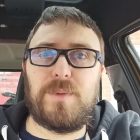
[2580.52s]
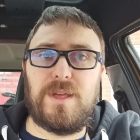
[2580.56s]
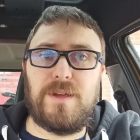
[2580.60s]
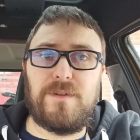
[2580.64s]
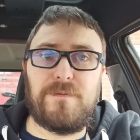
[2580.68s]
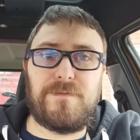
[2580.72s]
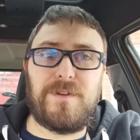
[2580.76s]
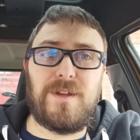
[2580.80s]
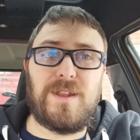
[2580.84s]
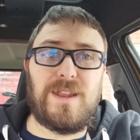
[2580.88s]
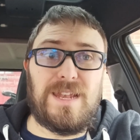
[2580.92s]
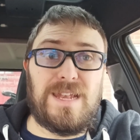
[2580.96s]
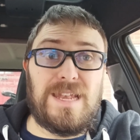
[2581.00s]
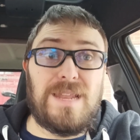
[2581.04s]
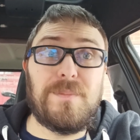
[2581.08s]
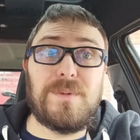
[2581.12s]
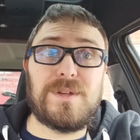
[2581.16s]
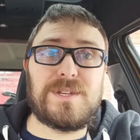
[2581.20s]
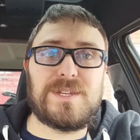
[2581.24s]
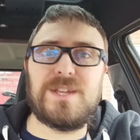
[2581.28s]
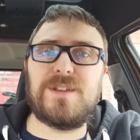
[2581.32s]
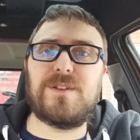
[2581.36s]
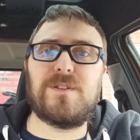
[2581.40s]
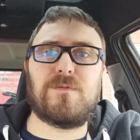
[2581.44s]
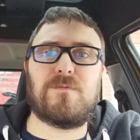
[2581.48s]
very
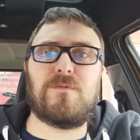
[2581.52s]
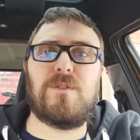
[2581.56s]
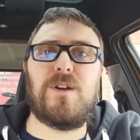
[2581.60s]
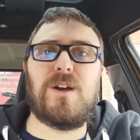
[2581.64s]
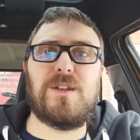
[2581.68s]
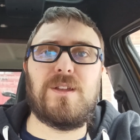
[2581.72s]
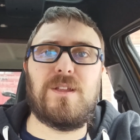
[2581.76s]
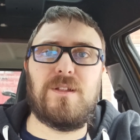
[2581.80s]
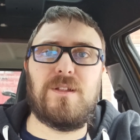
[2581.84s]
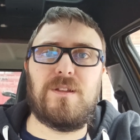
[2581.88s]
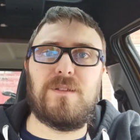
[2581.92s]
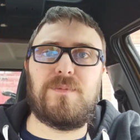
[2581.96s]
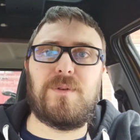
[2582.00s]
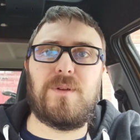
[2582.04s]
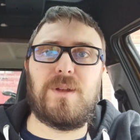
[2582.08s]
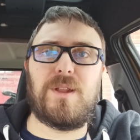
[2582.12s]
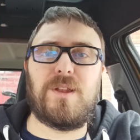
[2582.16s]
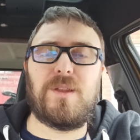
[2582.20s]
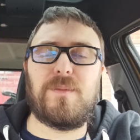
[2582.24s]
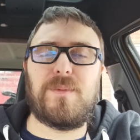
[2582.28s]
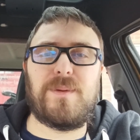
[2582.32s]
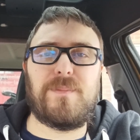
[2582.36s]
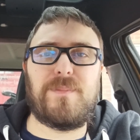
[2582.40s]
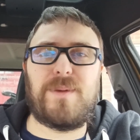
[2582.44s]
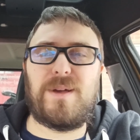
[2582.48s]
limited run. It'll probably only be
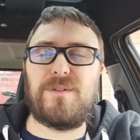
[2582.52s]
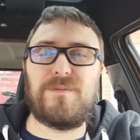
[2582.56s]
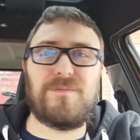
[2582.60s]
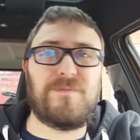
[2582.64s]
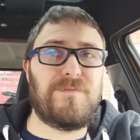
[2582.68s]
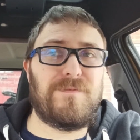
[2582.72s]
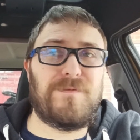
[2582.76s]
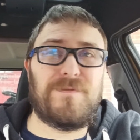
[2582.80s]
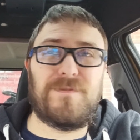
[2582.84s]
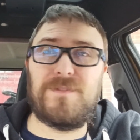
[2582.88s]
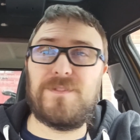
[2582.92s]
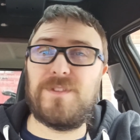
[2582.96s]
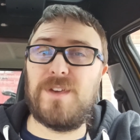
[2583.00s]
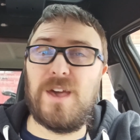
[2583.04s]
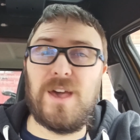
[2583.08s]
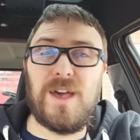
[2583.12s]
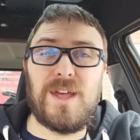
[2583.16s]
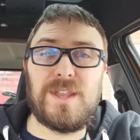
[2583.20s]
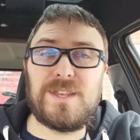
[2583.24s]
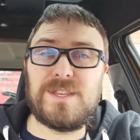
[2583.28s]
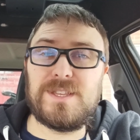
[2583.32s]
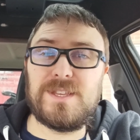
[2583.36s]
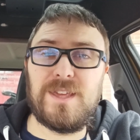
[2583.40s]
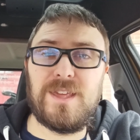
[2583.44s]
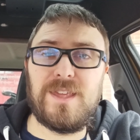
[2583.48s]
about
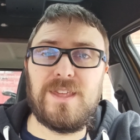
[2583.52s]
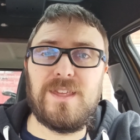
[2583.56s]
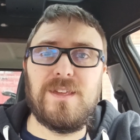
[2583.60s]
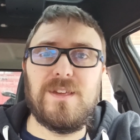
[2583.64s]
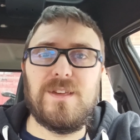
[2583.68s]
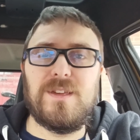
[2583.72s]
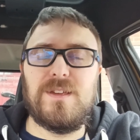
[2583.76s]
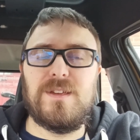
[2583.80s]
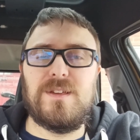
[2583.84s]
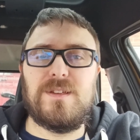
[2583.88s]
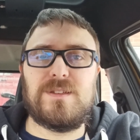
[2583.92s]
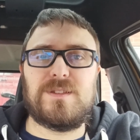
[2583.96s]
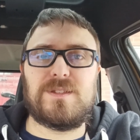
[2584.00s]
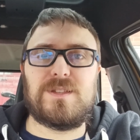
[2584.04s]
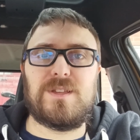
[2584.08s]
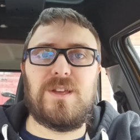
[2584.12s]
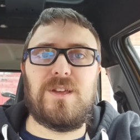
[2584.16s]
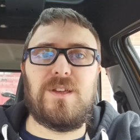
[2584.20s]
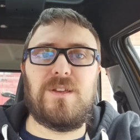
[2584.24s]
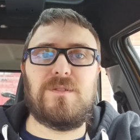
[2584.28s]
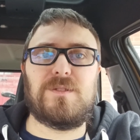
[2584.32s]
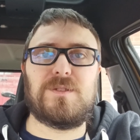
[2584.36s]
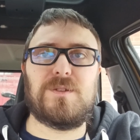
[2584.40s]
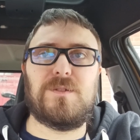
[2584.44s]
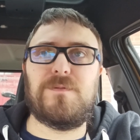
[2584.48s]
30, so
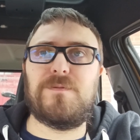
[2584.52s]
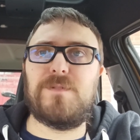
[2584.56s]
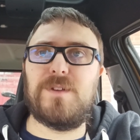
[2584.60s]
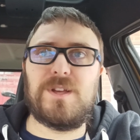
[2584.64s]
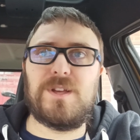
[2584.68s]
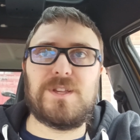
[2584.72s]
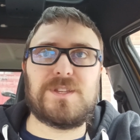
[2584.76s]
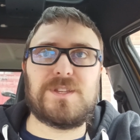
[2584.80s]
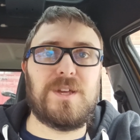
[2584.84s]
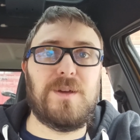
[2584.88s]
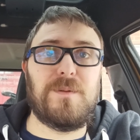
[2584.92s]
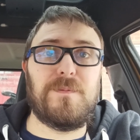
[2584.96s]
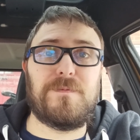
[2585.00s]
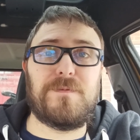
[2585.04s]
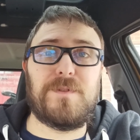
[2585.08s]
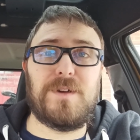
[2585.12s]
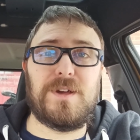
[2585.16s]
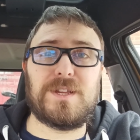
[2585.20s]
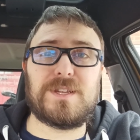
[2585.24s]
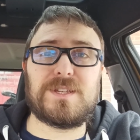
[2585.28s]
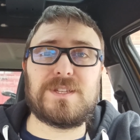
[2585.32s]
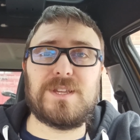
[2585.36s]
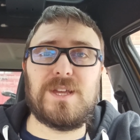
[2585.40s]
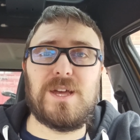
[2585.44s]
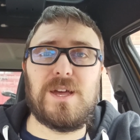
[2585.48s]
sort of first come first
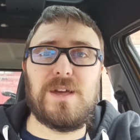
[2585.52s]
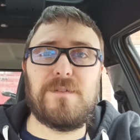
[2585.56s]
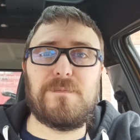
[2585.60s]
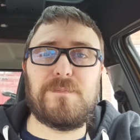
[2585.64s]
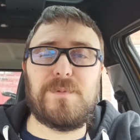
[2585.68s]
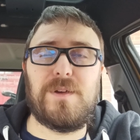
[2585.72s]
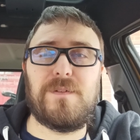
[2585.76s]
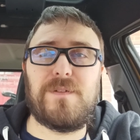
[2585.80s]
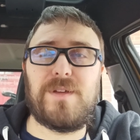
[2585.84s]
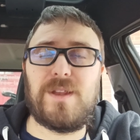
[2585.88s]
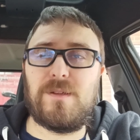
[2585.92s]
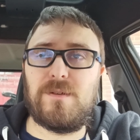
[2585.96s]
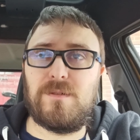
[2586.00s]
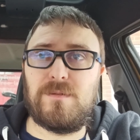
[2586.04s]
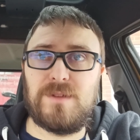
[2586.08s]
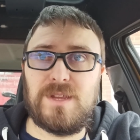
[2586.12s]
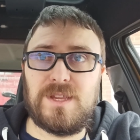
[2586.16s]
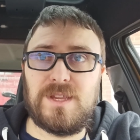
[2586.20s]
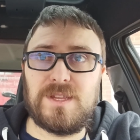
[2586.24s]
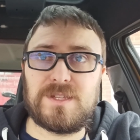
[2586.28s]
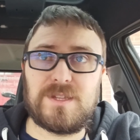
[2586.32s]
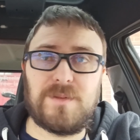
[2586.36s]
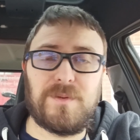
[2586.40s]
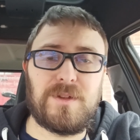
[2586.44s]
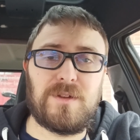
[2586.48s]
serve. But if anyone is
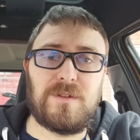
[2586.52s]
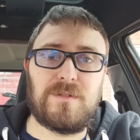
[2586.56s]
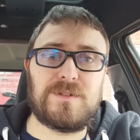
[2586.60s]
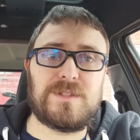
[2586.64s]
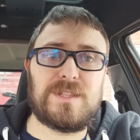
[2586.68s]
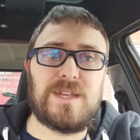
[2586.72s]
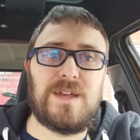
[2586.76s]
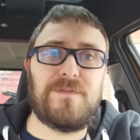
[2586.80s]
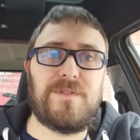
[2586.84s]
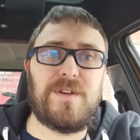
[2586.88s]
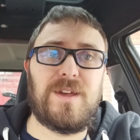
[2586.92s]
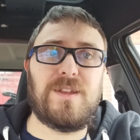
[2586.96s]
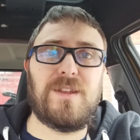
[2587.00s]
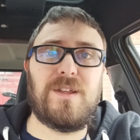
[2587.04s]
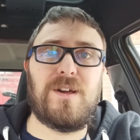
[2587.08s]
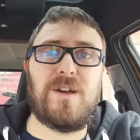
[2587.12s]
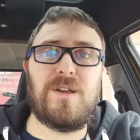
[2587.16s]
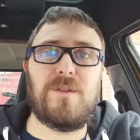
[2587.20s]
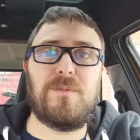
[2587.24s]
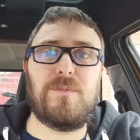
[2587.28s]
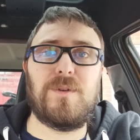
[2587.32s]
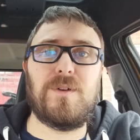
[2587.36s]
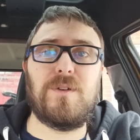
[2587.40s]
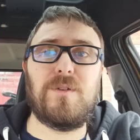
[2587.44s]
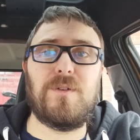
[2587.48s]
coming along to that event, I
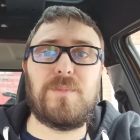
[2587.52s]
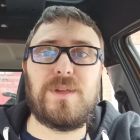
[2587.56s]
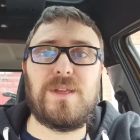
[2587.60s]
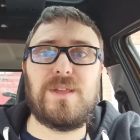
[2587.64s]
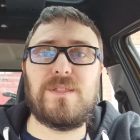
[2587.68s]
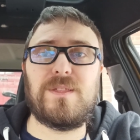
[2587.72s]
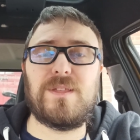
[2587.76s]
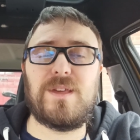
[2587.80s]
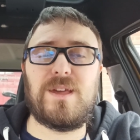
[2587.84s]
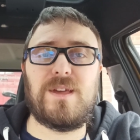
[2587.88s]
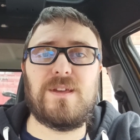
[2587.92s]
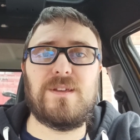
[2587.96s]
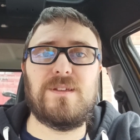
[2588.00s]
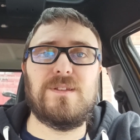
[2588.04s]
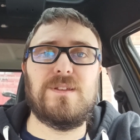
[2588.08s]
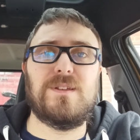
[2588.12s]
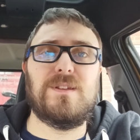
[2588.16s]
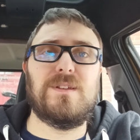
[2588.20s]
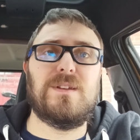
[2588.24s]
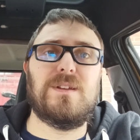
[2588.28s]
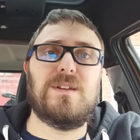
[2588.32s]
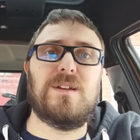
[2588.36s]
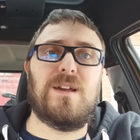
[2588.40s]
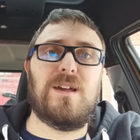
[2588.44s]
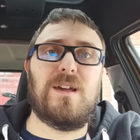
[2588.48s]
will be there.
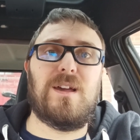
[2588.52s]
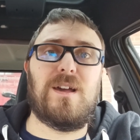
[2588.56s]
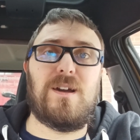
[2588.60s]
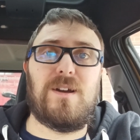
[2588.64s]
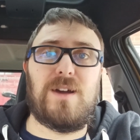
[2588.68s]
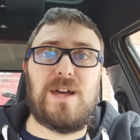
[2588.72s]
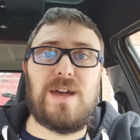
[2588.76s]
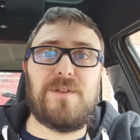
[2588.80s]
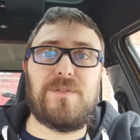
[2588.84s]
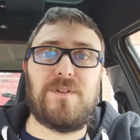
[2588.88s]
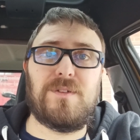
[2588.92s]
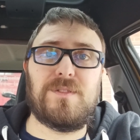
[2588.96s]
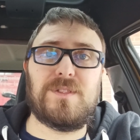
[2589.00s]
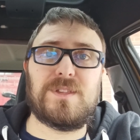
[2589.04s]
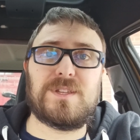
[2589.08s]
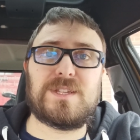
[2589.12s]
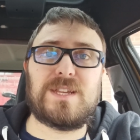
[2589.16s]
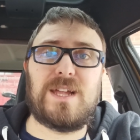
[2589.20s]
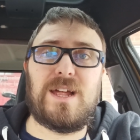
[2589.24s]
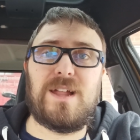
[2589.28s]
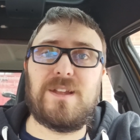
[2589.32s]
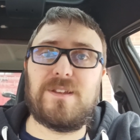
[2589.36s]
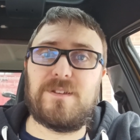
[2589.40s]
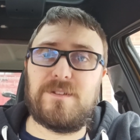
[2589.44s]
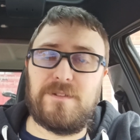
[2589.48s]
I'll have it on the stand,
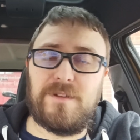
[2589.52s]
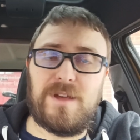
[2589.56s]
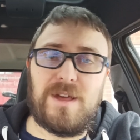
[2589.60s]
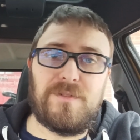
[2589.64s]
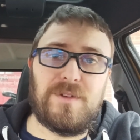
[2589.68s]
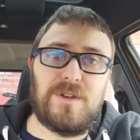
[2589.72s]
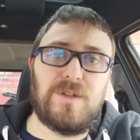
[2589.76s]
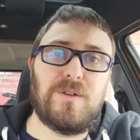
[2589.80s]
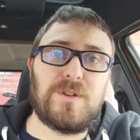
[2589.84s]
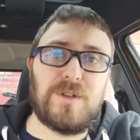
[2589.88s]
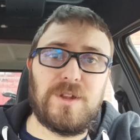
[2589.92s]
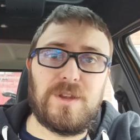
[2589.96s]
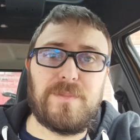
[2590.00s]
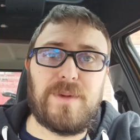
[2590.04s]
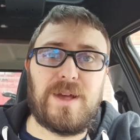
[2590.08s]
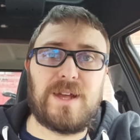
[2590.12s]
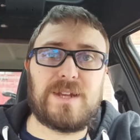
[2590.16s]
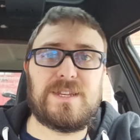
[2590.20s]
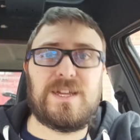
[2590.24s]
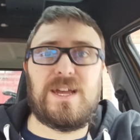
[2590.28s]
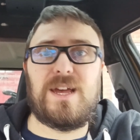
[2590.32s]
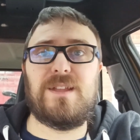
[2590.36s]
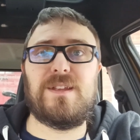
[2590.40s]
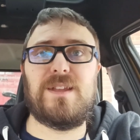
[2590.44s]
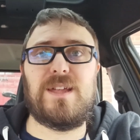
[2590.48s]
and I'll have a little goodie bag to
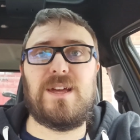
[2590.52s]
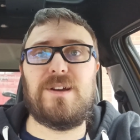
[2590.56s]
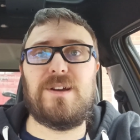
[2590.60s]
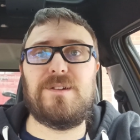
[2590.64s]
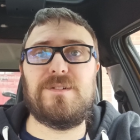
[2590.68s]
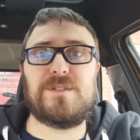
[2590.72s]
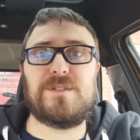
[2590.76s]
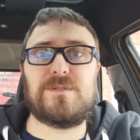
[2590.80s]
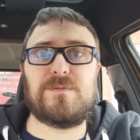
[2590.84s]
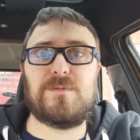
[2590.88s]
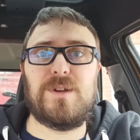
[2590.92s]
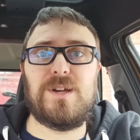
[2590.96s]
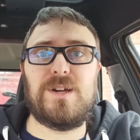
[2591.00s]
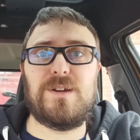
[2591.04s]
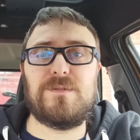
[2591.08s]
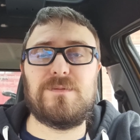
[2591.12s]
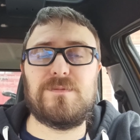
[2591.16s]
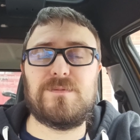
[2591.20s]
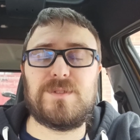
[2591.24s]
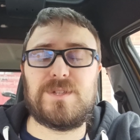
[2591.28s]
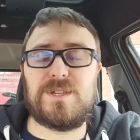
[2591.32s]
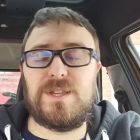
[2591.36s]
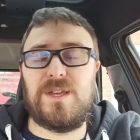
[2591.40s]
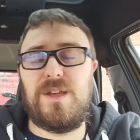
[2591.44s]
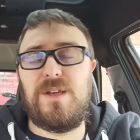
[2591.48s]
hand out as well.
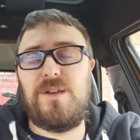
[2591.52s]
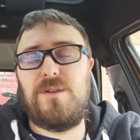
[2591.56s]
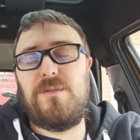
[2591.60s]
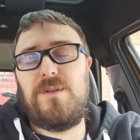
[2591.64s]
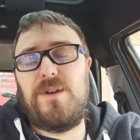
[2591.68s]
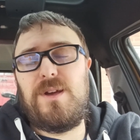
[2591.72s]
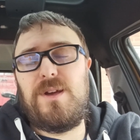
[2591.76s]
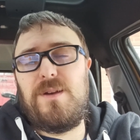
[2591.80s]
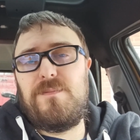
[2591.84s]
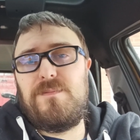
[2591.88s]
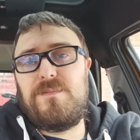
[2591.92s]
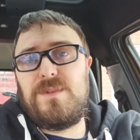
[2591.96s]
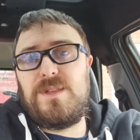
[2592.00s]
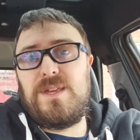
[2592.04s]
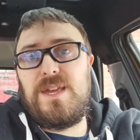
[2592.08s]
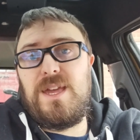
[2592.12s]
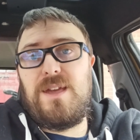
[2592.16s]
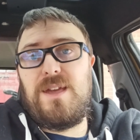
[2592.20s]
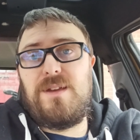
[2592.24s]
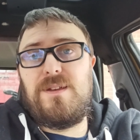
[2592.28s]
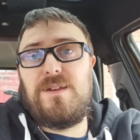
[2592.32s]
So yeah,